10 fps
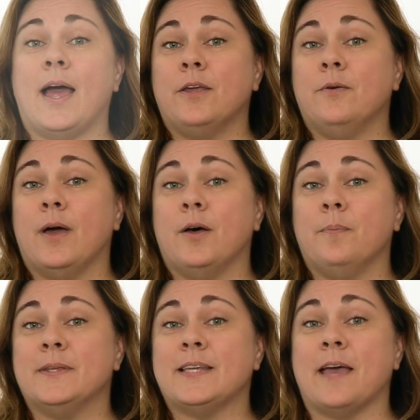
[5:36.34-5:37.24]
how do you
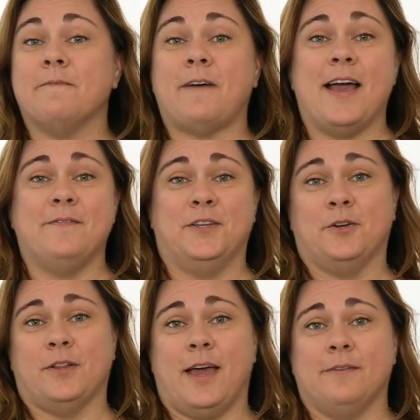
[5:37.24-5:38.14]
help the type 5 in
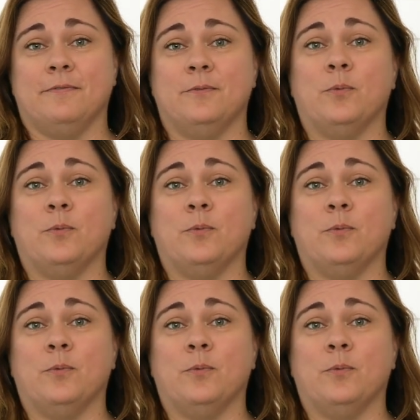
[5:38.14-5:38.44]
your life?